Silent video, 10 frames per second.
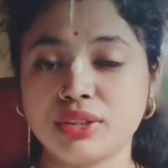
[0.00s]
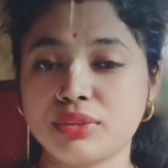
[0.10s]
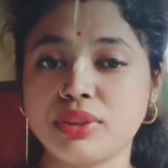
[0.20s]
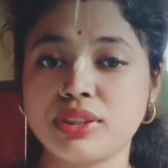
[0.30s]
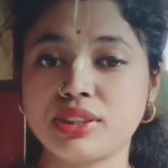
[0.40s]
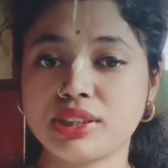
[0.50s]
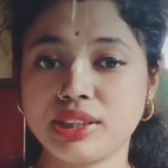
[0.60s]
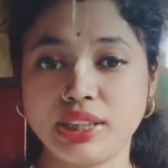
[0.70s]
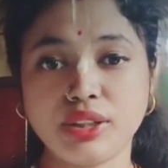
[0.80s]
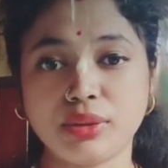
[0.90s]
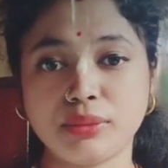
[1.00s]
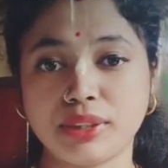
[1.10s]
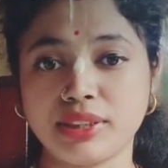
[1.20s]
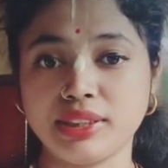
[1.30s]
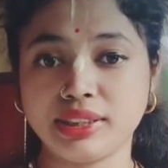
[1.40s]
So the d
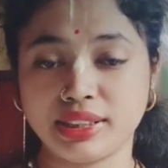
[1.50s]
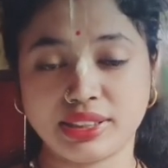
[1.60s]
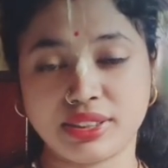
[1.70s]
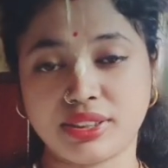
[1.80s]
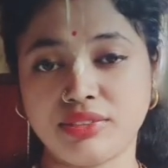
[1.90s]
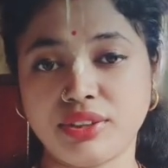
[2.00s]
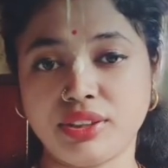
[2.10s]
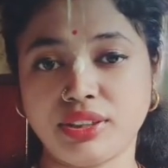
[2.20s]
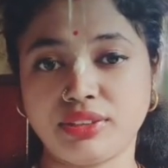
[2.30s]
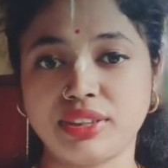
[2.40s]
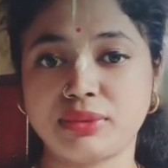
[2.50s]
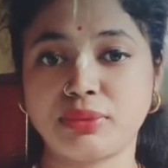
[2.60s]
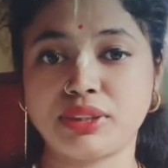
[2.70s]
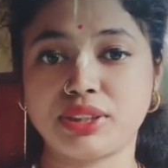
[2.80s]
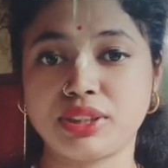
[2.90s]
orbital in crystal field theory
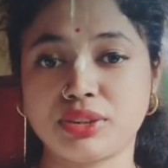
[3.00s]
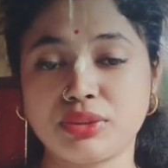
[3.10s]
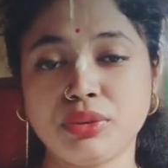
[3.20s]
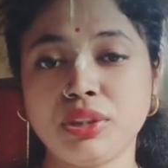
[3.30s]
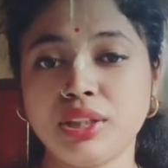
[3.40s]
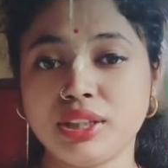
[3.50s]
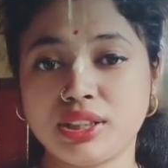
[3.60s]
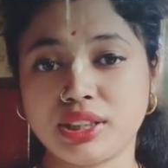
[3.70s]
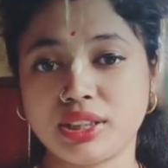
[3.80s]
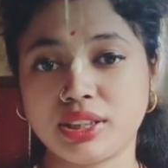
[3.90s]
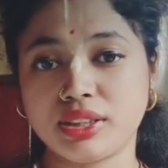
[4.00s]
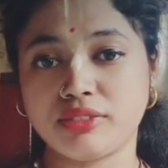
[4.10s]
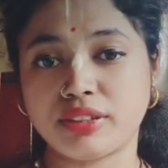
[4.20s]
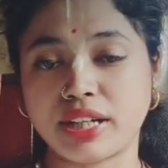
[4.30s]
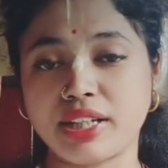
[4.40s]
splits into
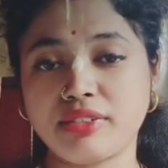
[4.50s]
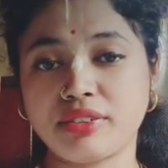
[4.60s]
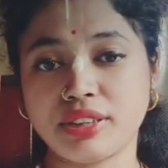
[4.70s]
five